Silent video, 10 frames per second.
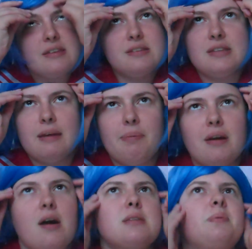Since I've
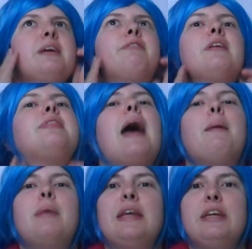been cosplaying for
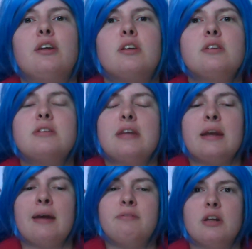that many years,
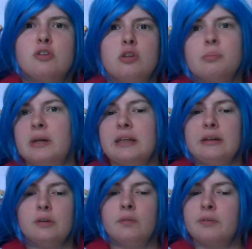and I've done so
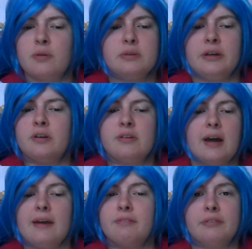many over those
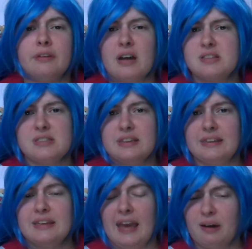years, I have lost
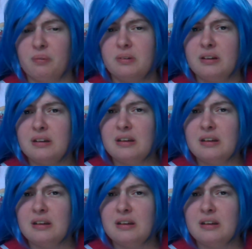count.